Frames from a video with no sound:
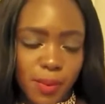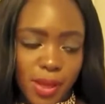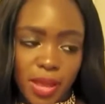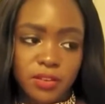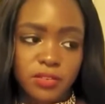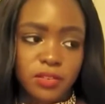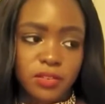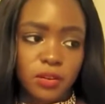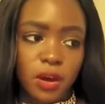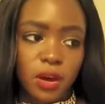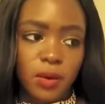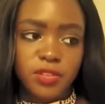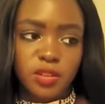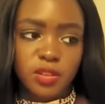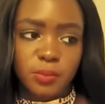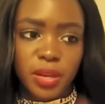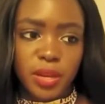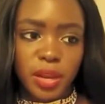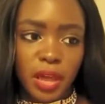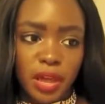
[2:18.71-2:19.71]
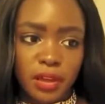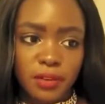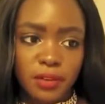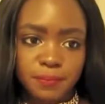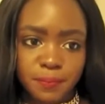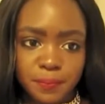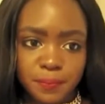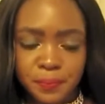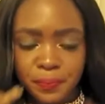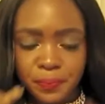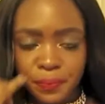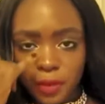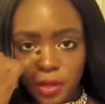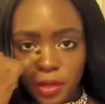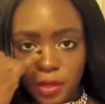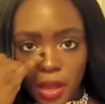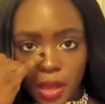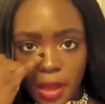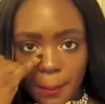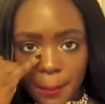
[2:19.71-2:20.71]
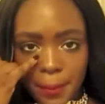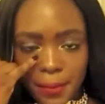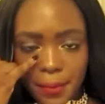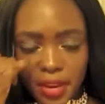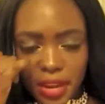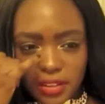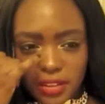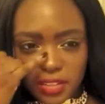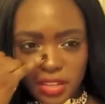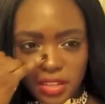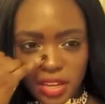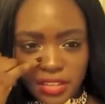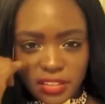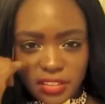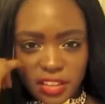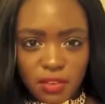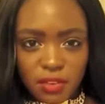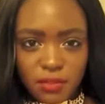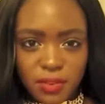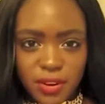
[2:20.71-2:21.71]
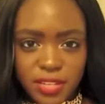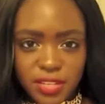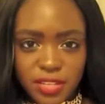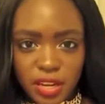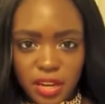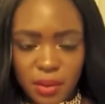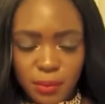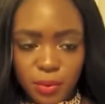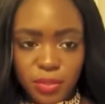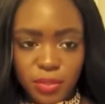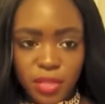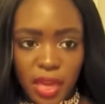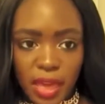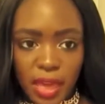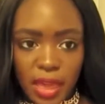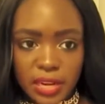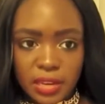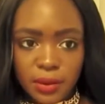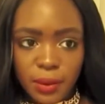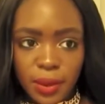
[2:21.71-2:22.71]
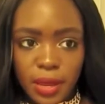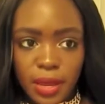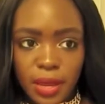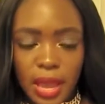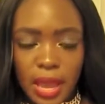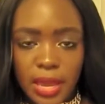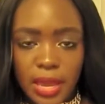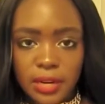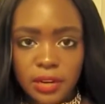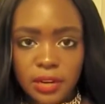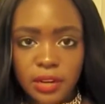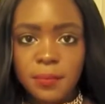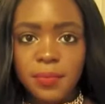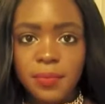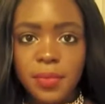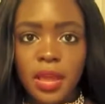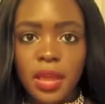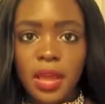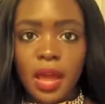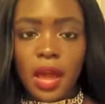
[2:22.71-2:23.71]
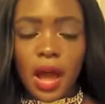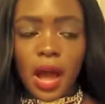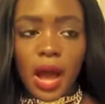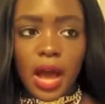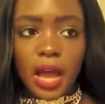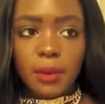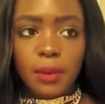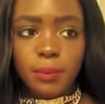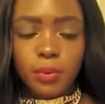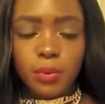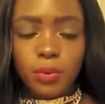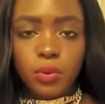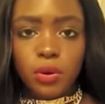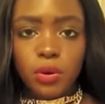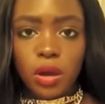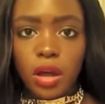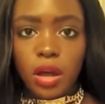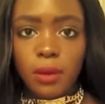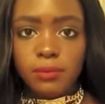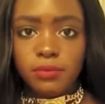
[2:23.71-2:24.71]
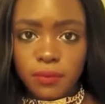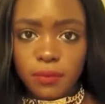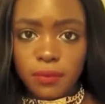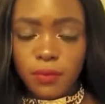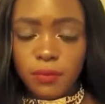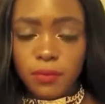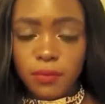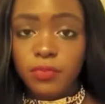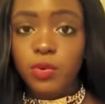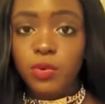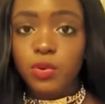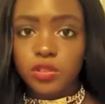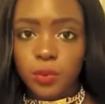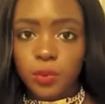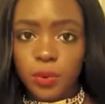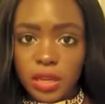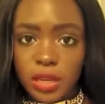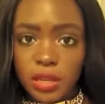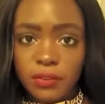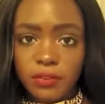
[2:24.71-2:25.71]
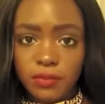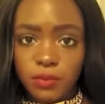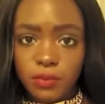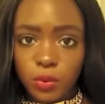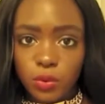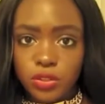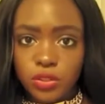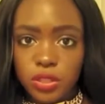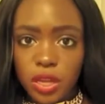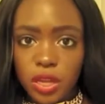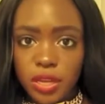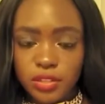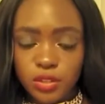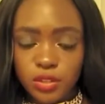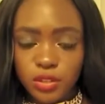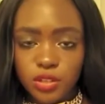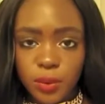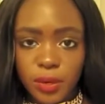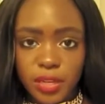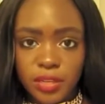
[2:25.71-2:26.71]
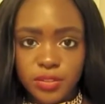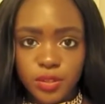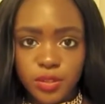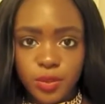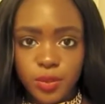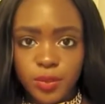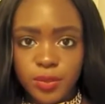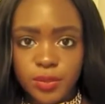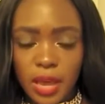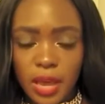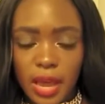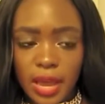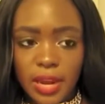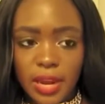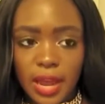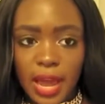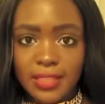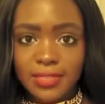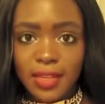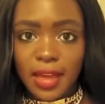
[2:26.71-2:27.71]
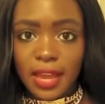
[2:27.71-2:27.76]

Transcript: And I was like, okay, I did my research, and it was like 95% of the things that people were saying about it were good, but then the 5% were bad, so I was a bit like